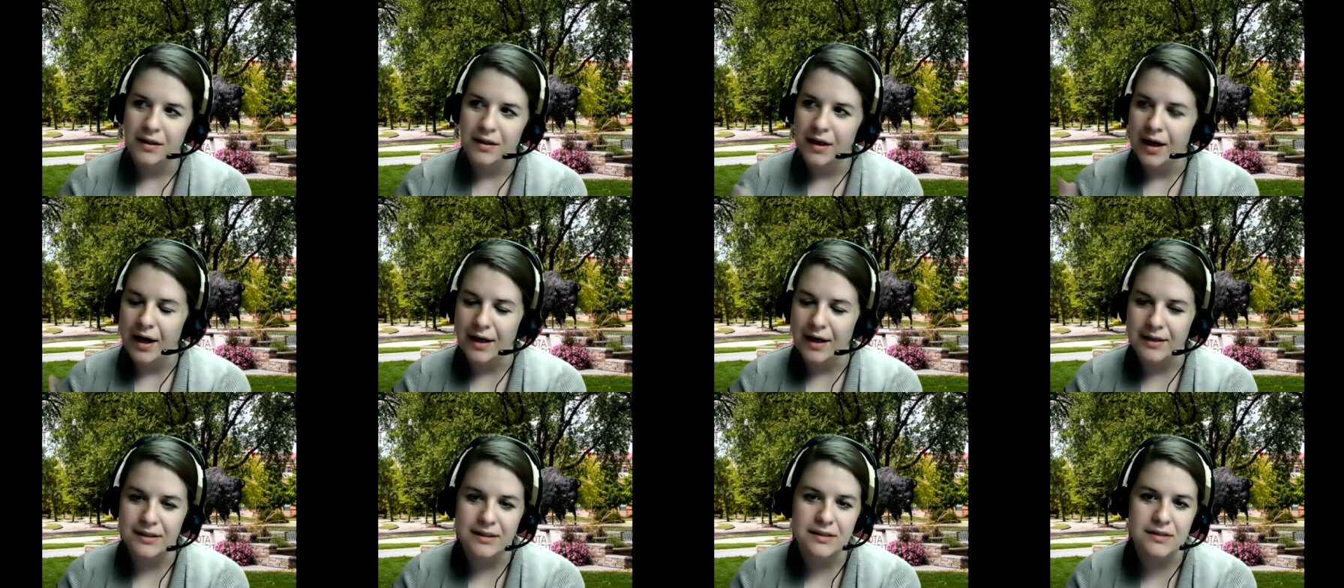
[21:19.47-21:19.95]

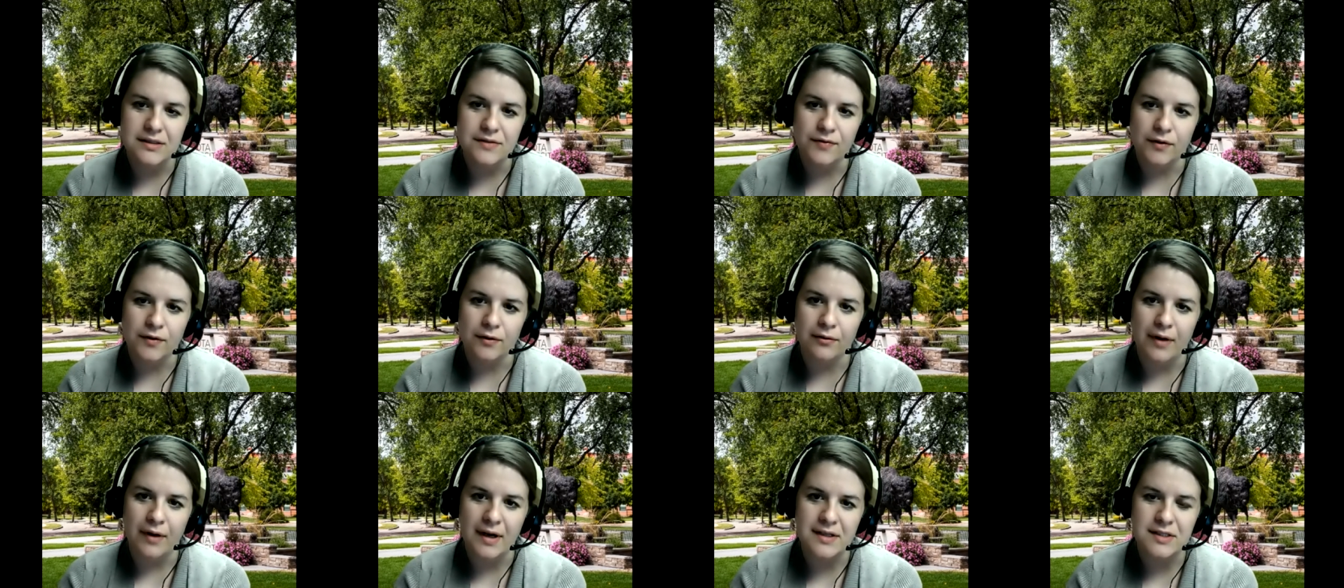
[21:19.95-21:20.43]
ideas for
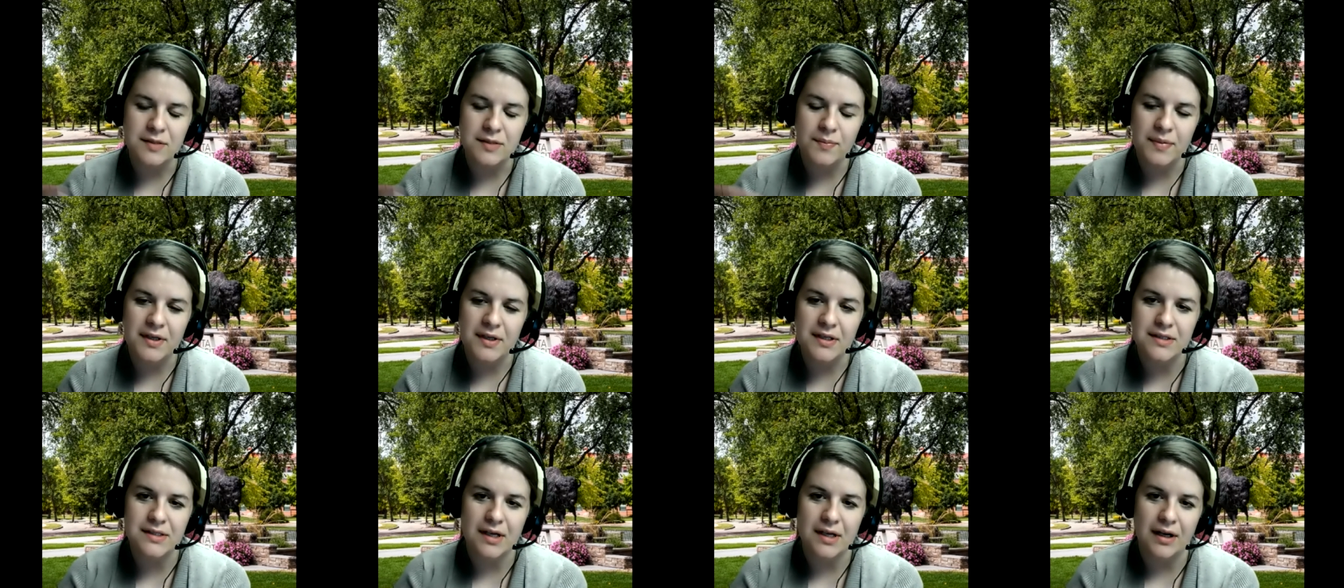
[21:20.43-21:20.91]

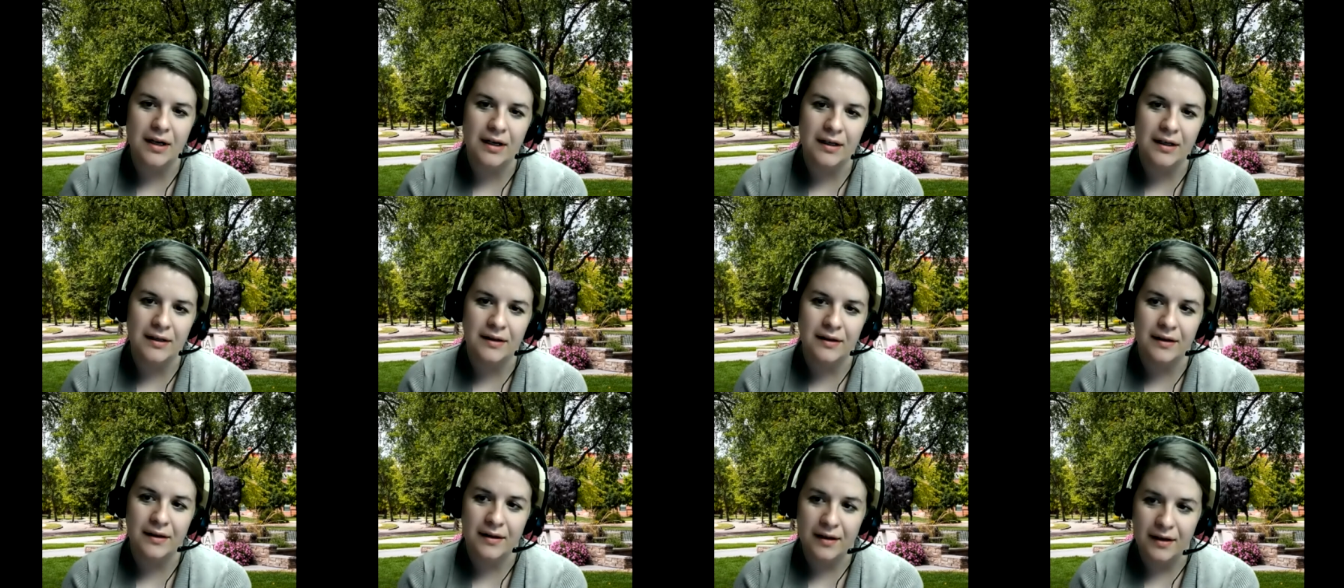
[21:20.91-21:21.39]
recipes
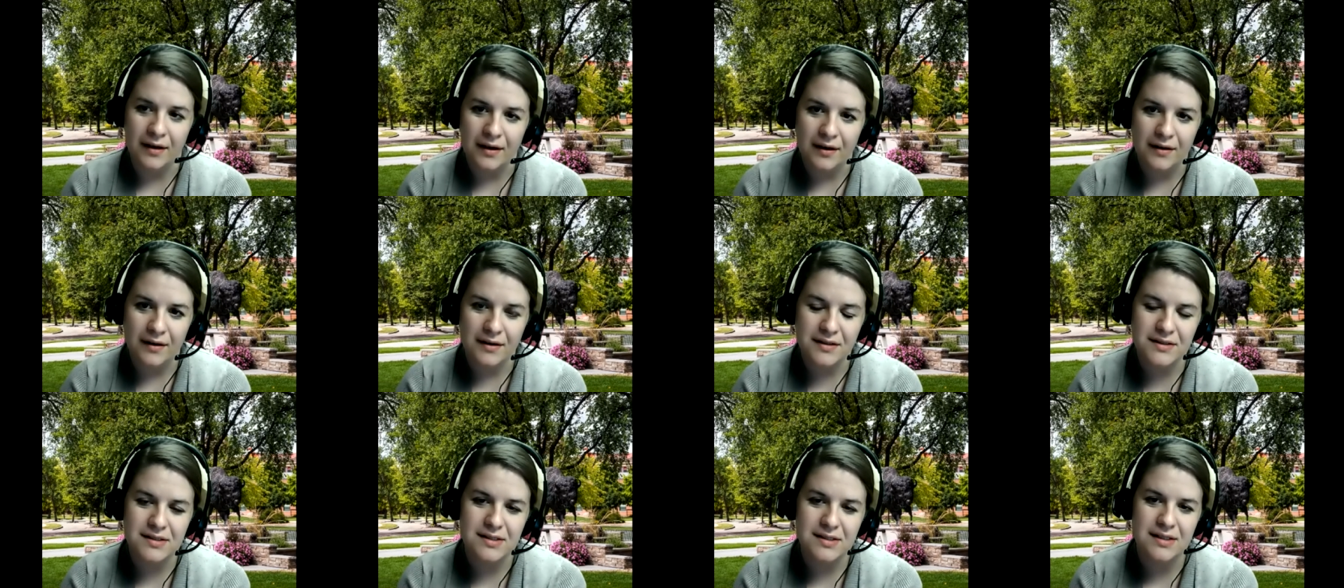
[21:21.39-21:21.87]
on there
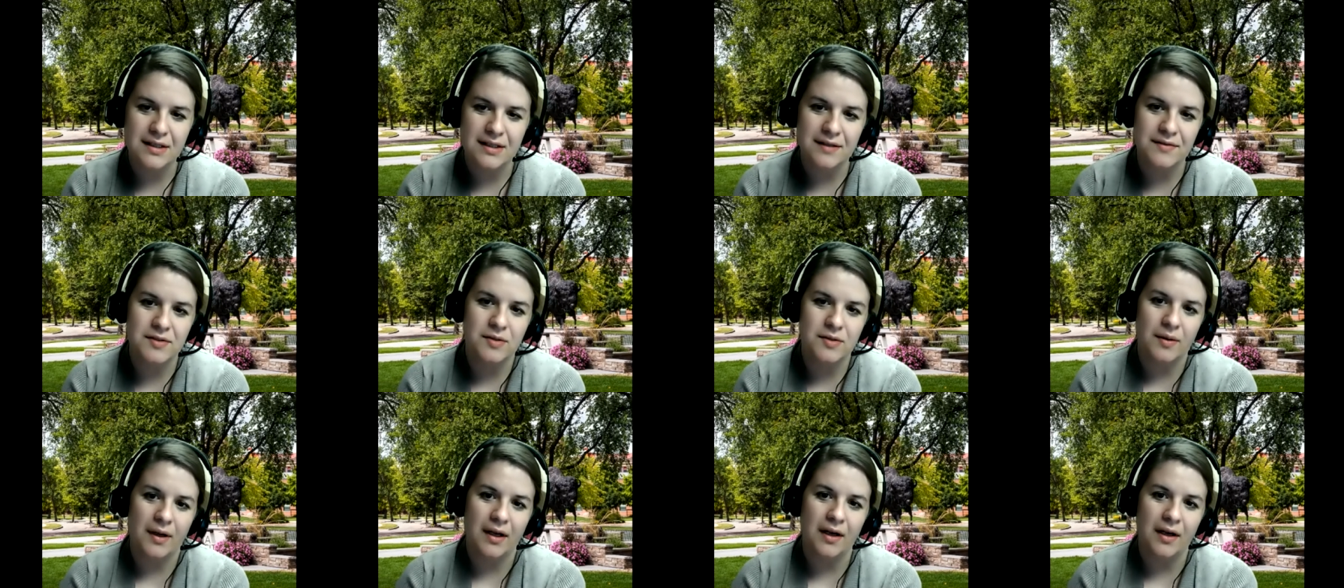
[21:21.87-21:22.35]
and stuff.
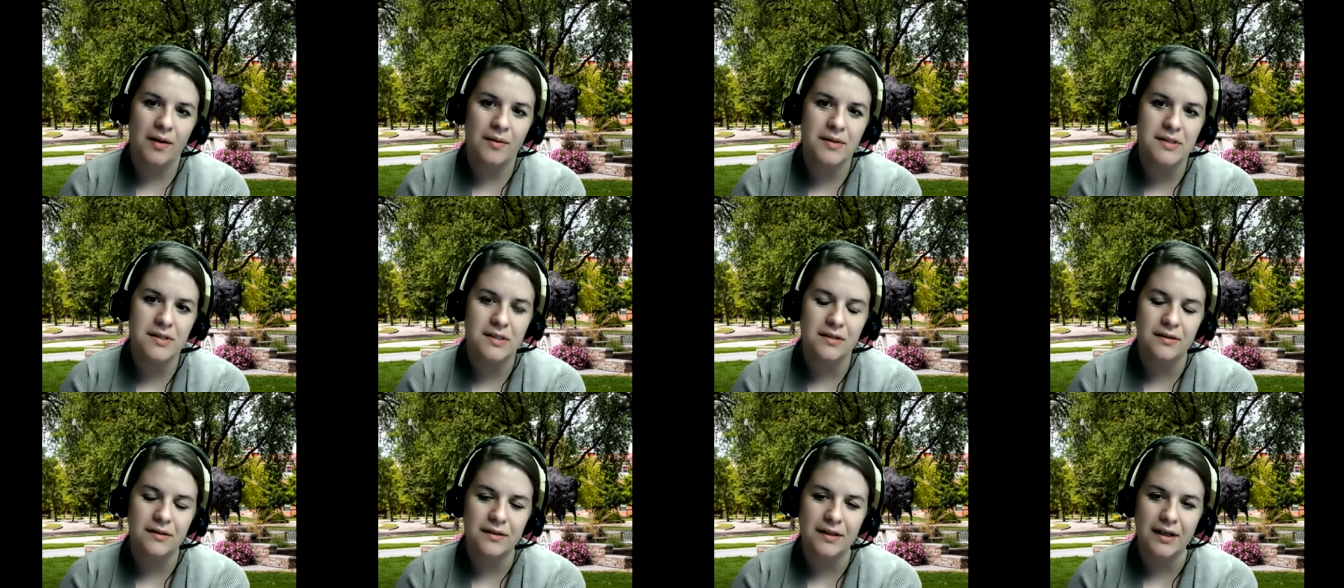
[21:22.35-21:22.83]
So I always
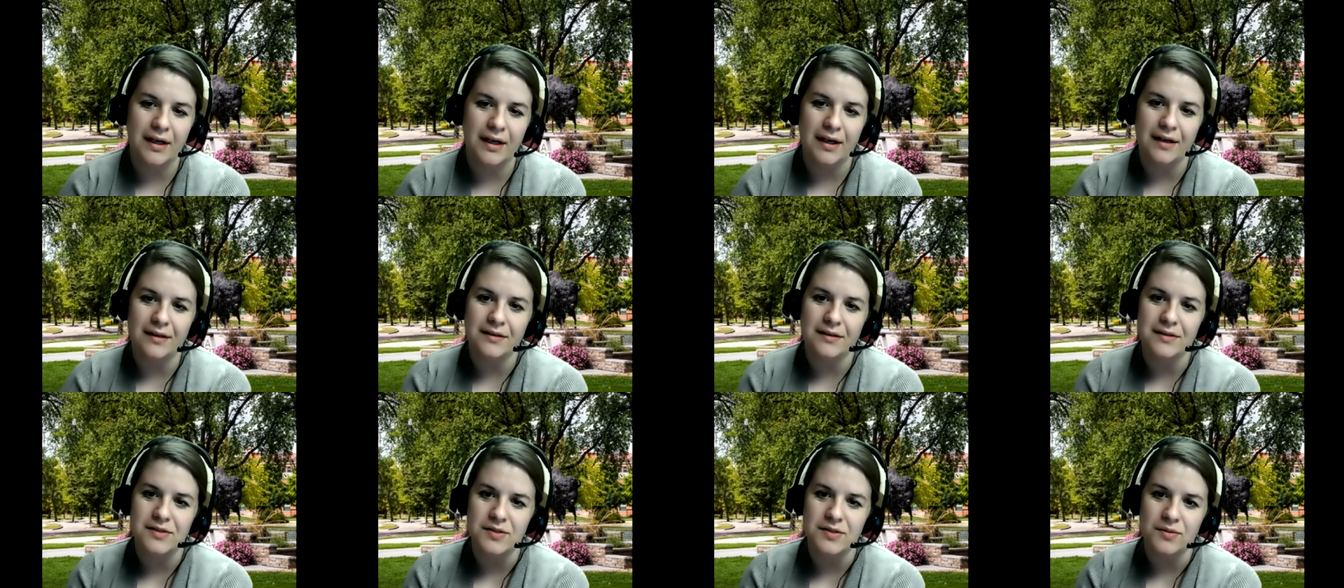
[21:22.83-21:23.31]
look
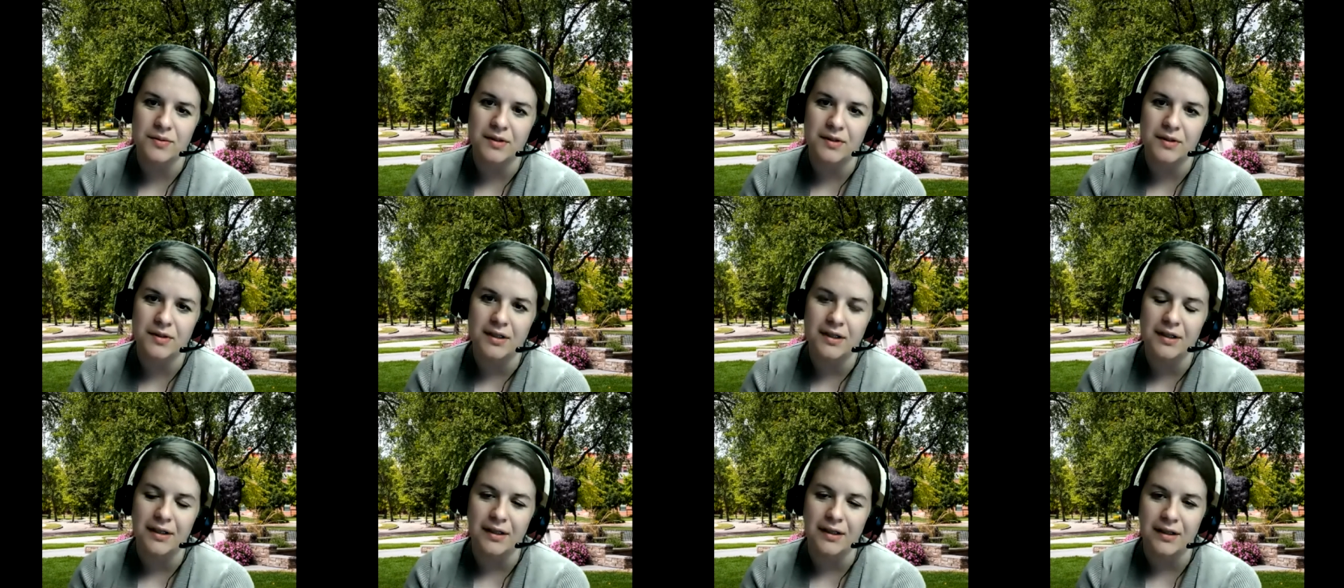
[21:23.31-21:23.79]
at
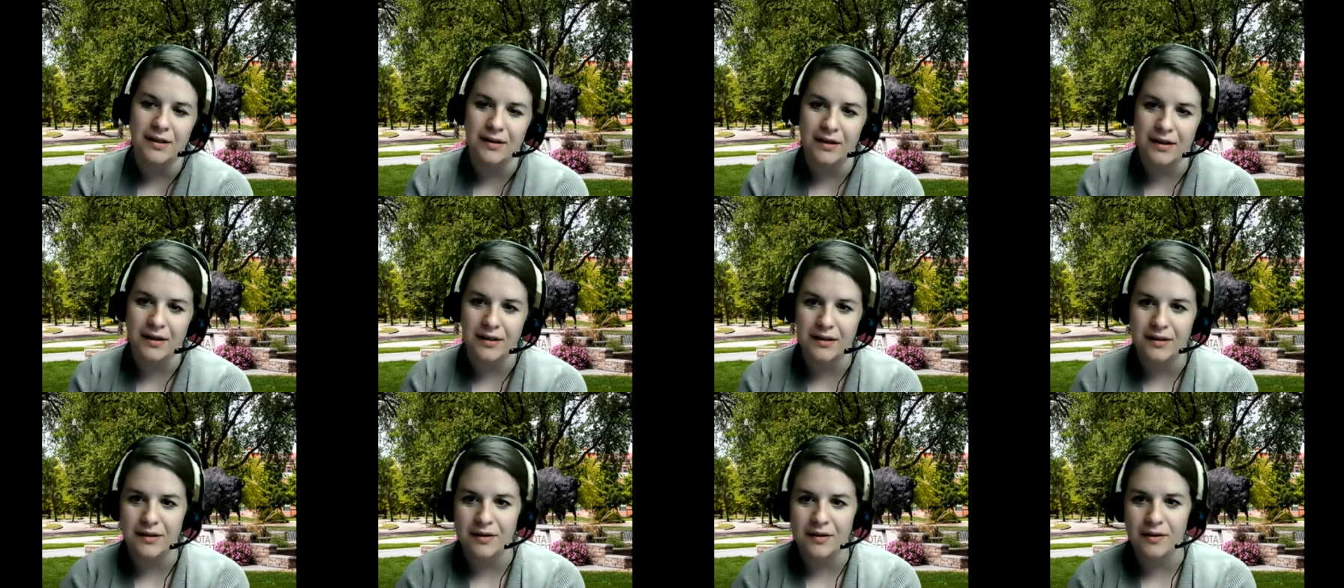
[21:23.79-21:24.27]
zucchini,
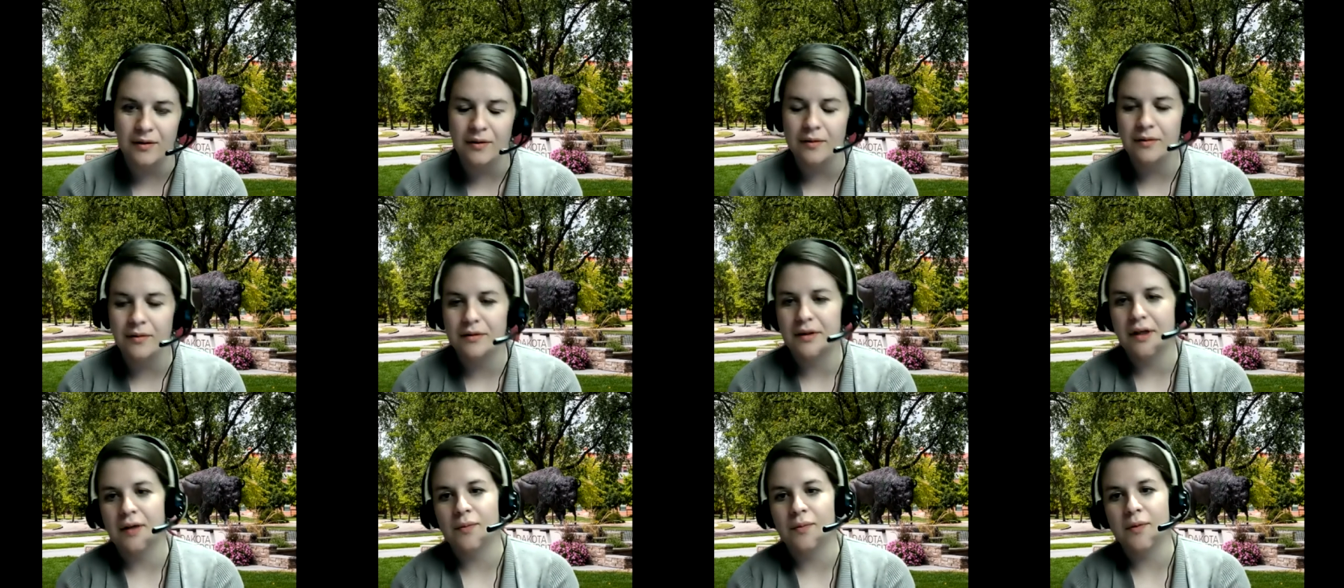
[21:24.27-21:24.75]
like, you know,
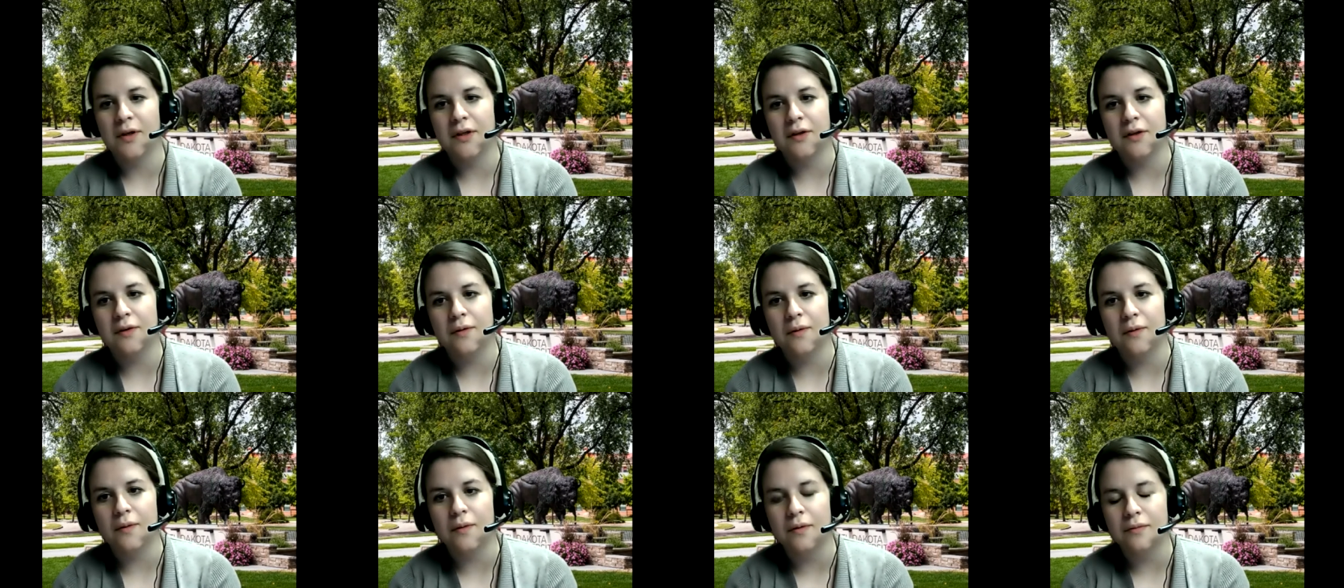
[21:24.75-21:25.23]
can we
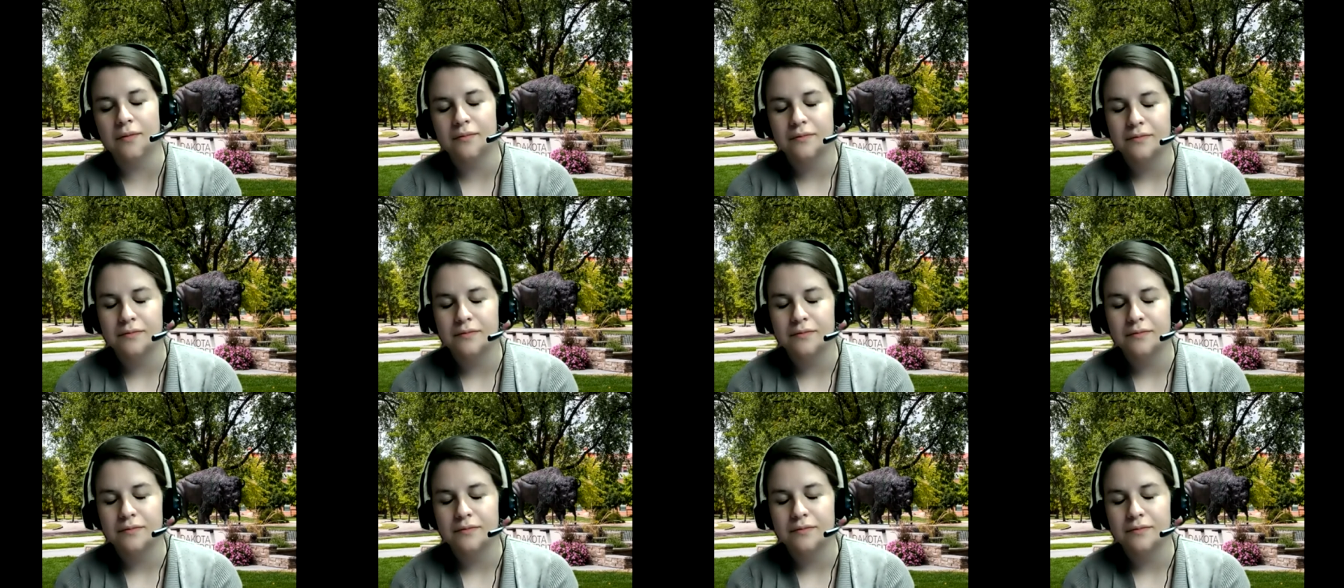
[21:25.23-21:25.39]
do